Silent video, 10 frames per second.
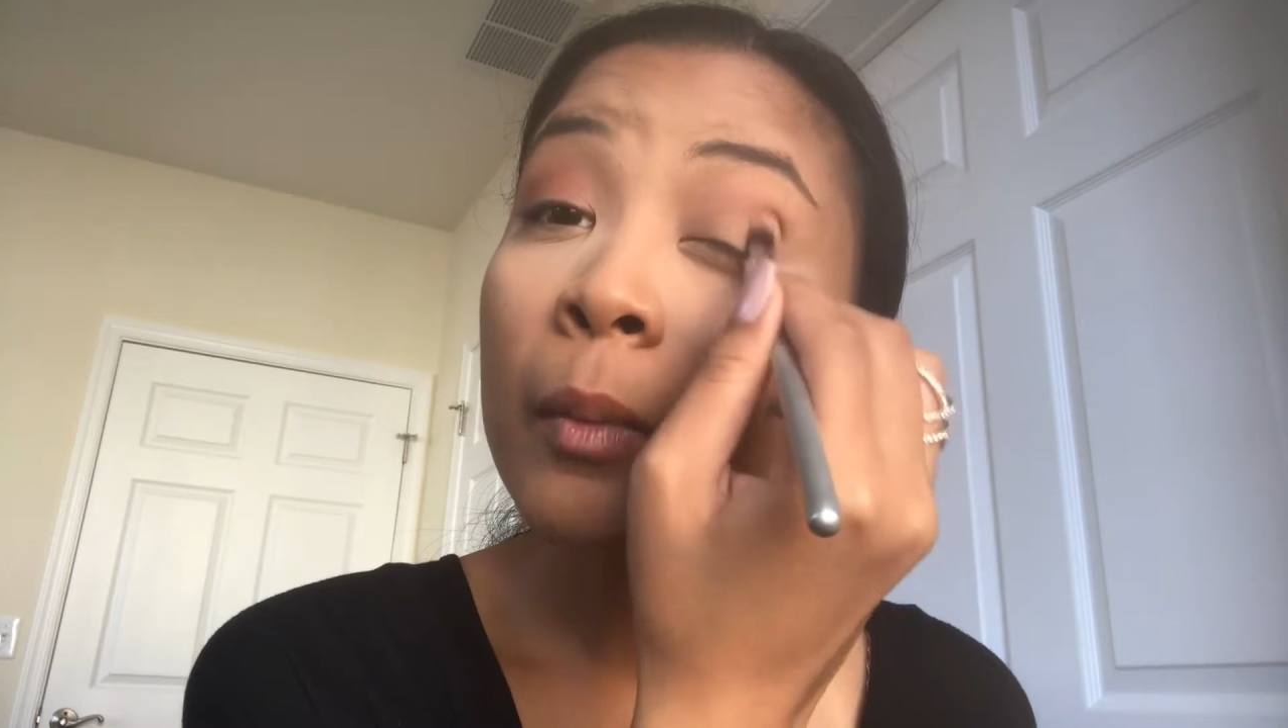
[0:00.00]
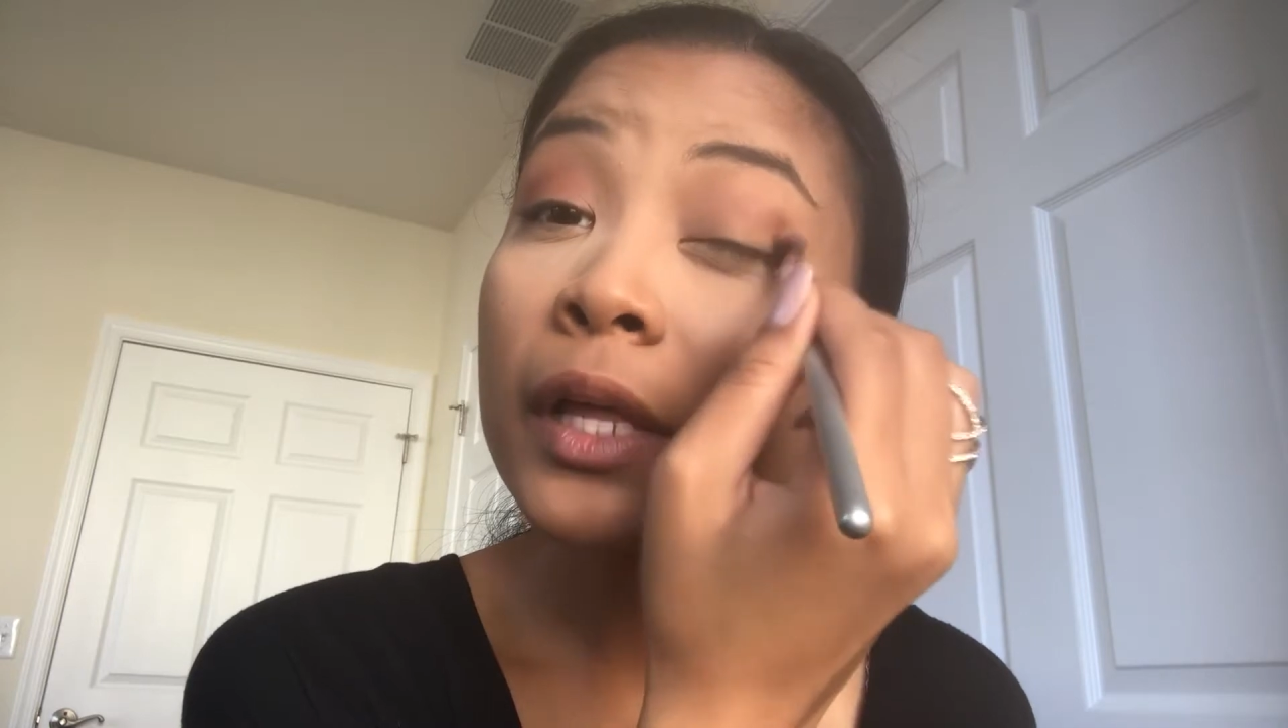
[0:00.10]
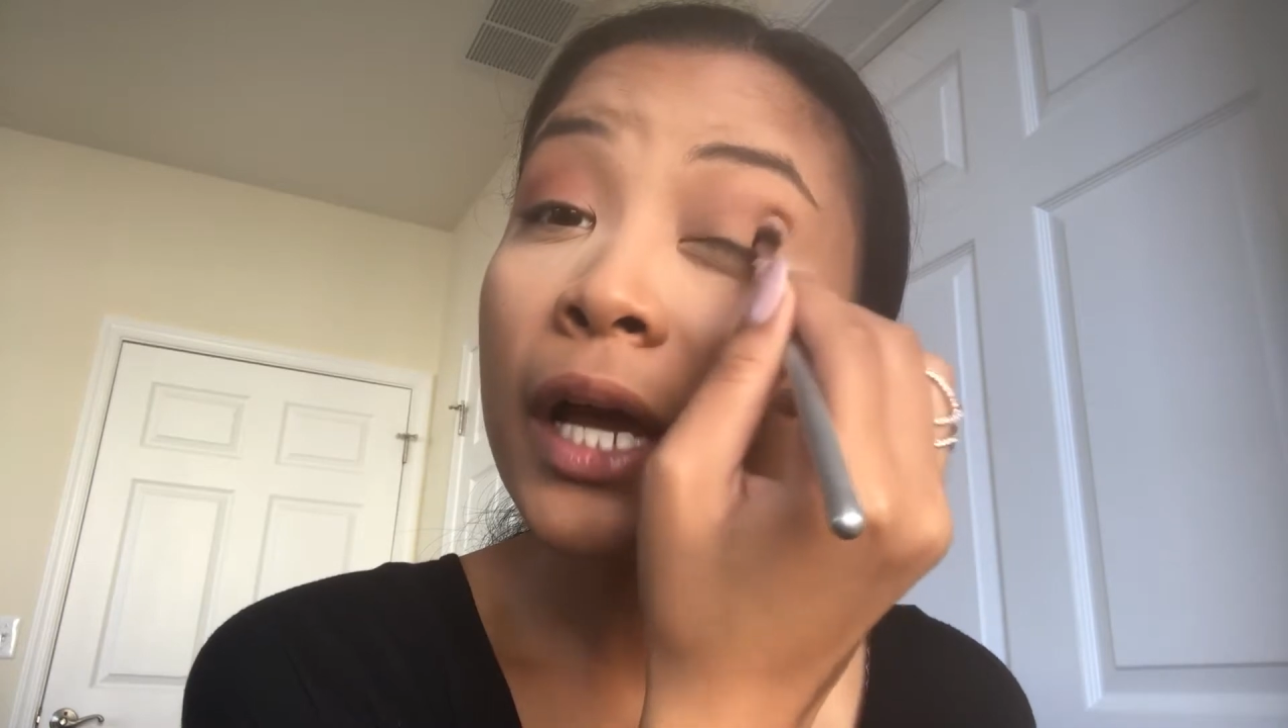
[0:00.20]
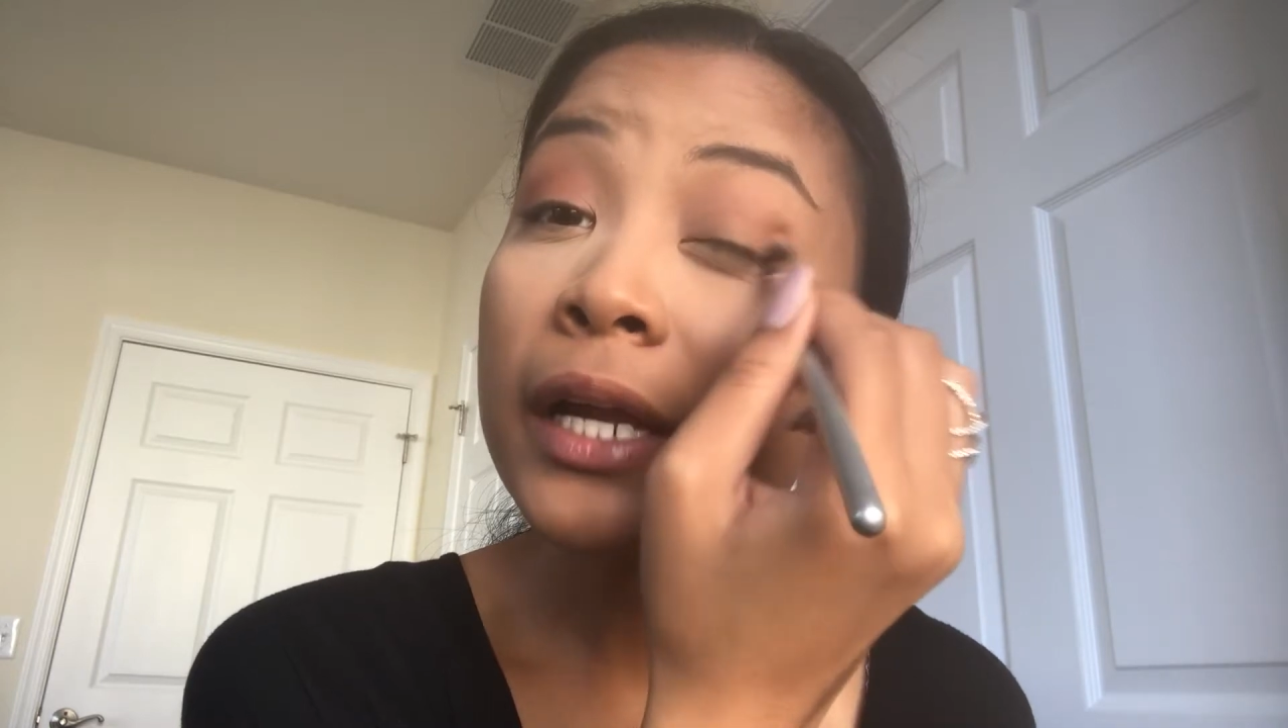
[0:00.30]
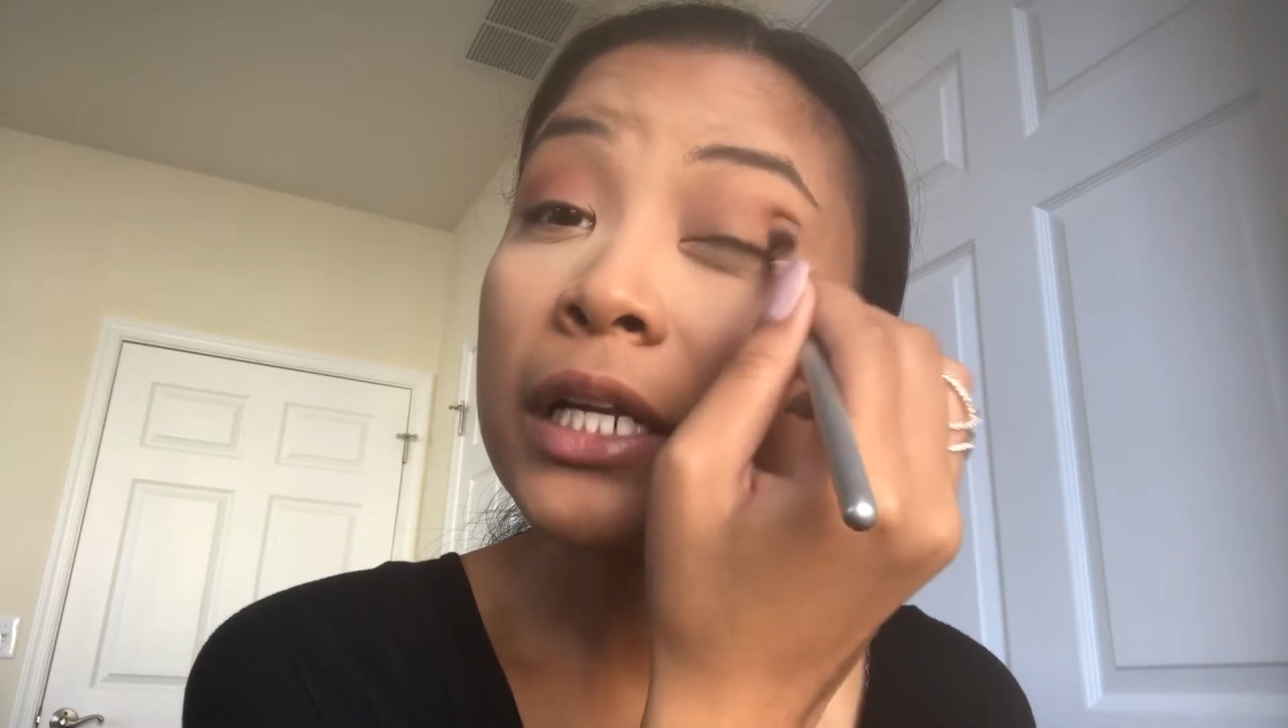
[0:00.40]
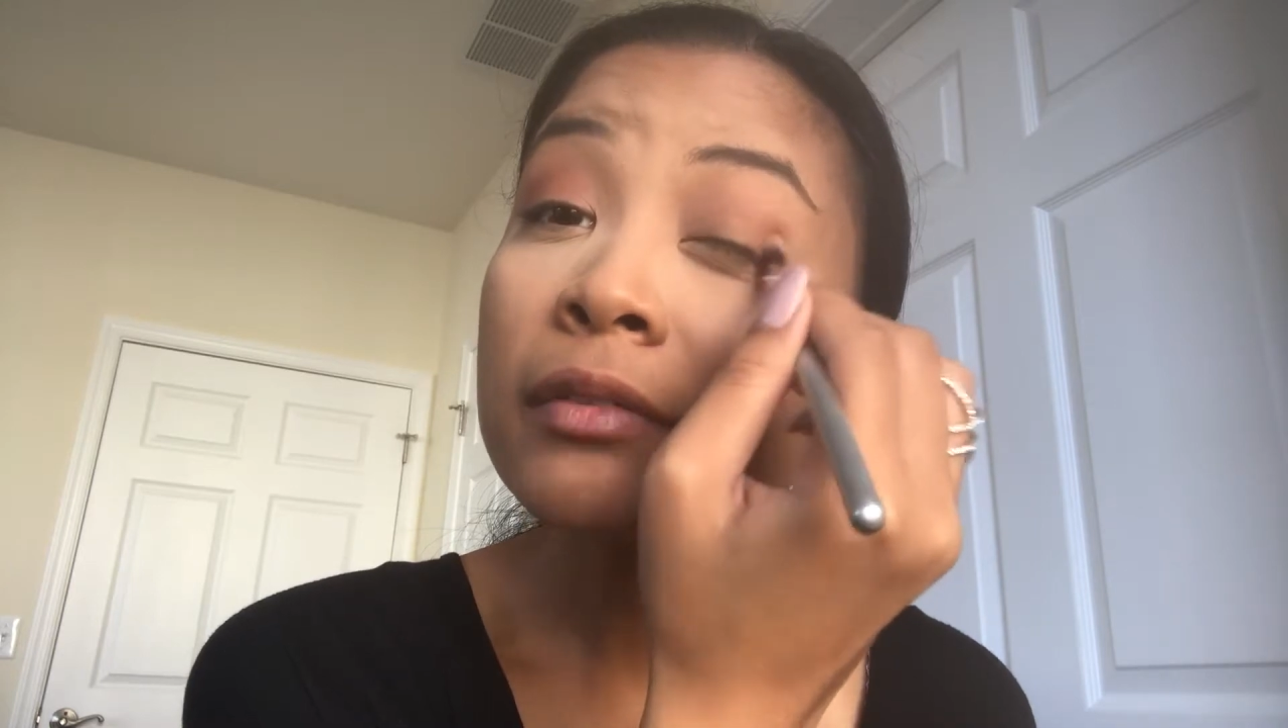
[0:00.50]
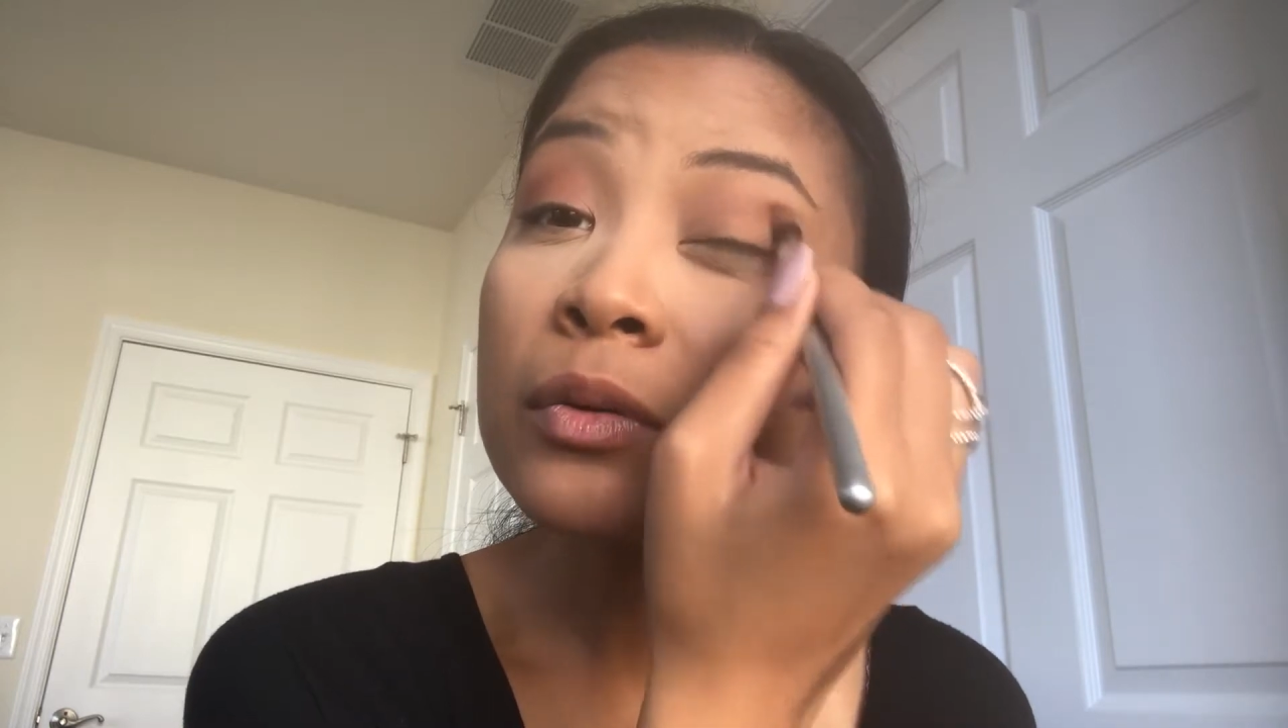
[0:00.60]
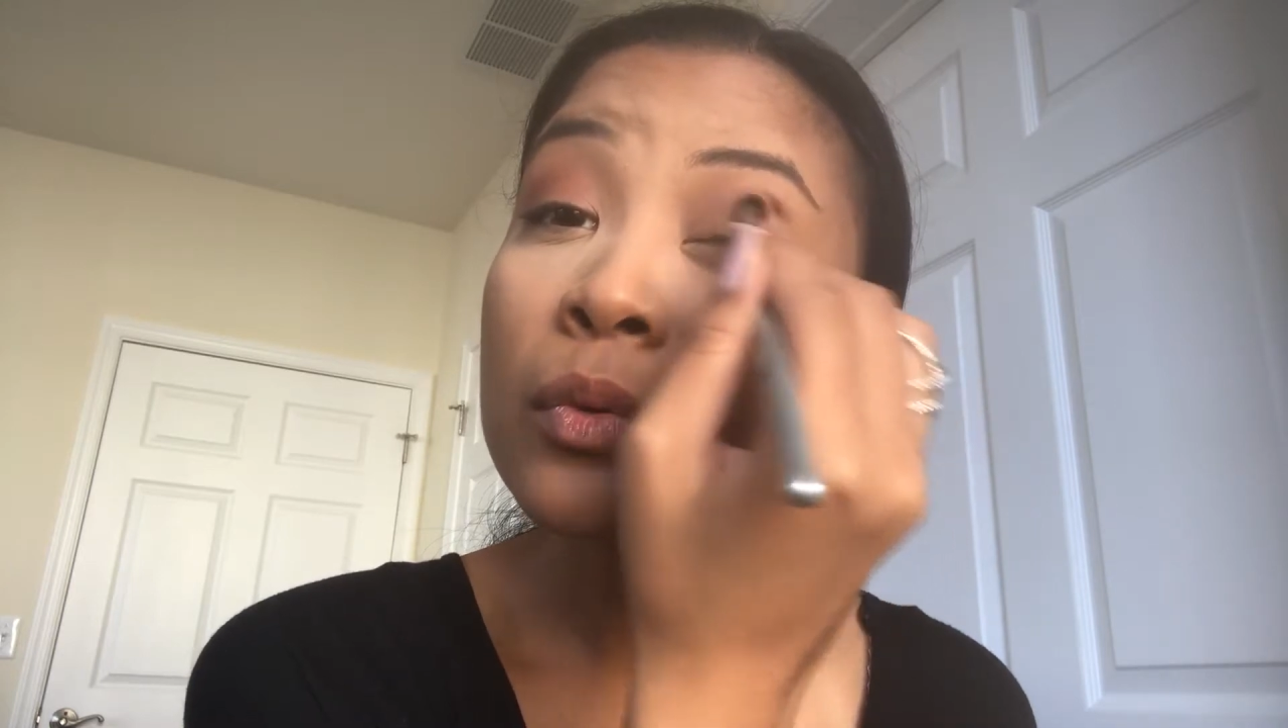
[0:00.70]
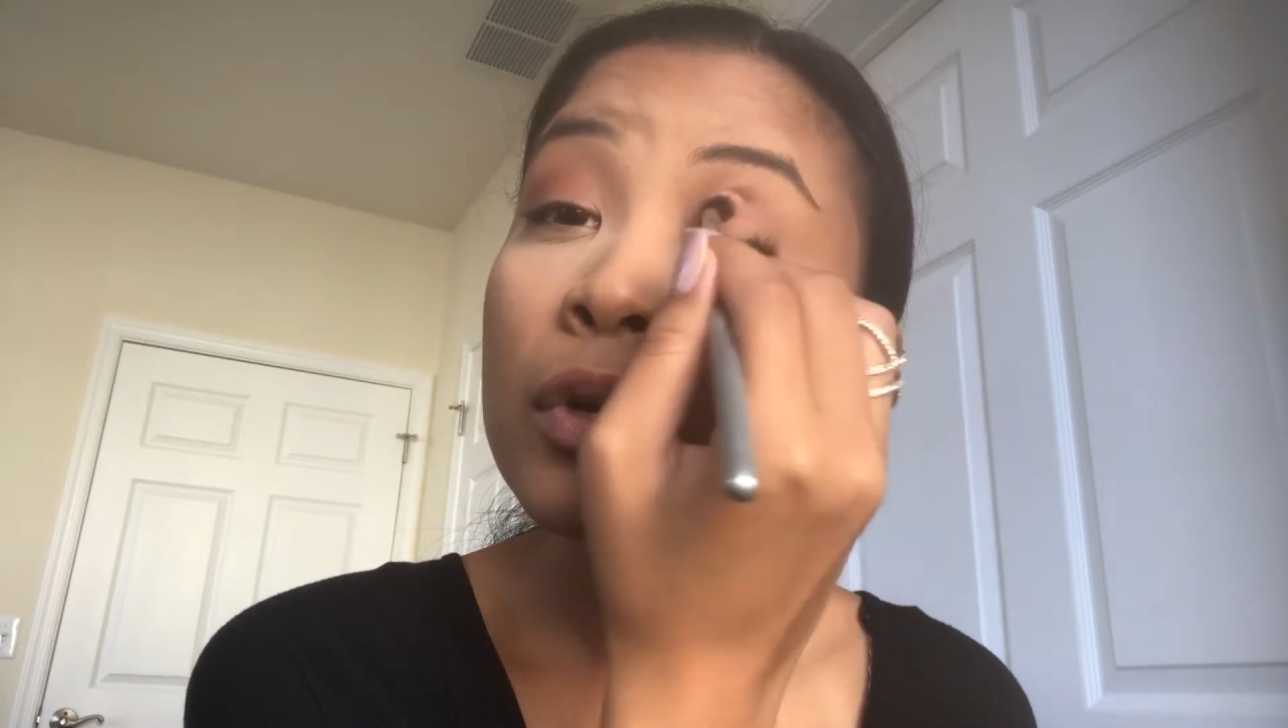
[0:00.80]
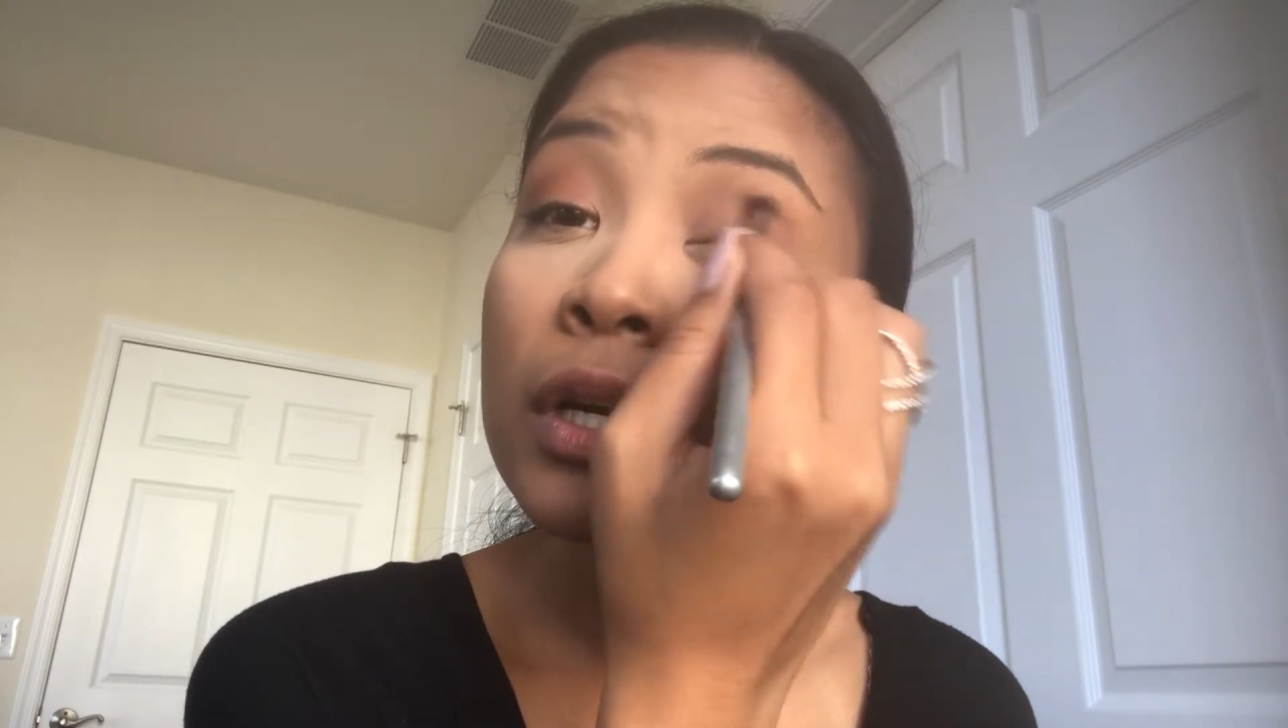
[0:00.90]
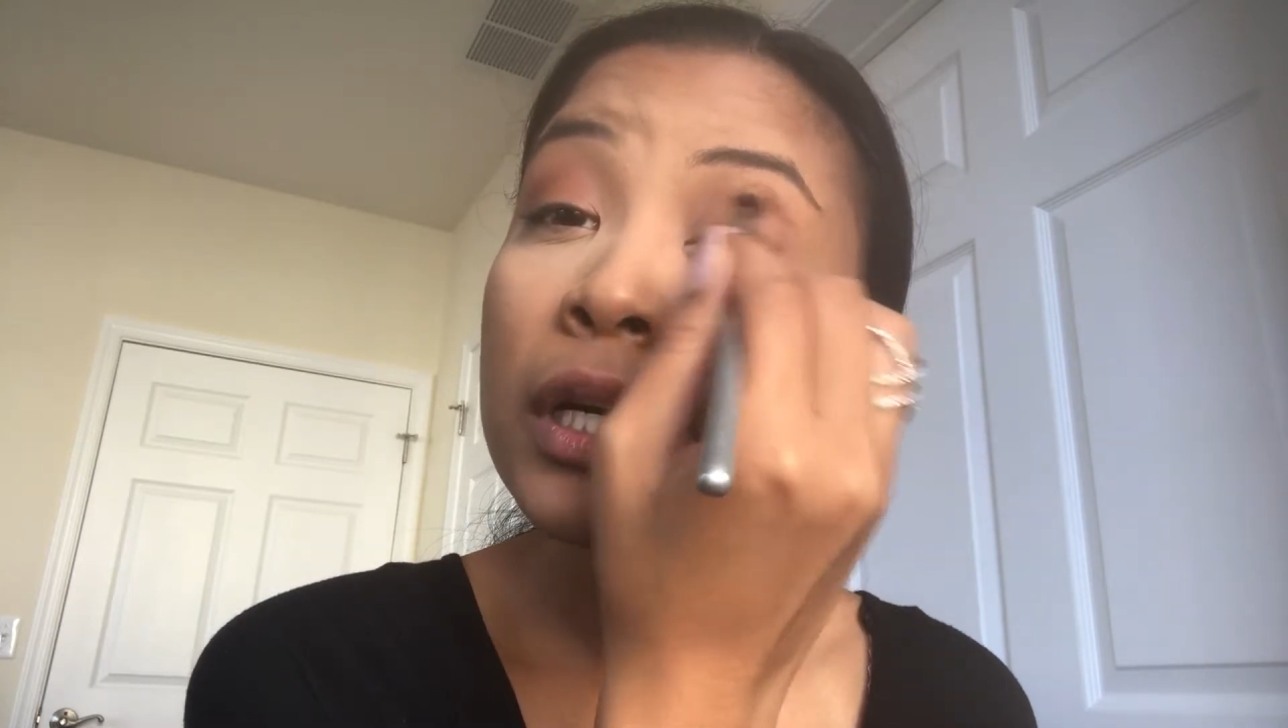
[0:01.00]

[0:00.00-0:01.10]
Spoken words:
Like I never wore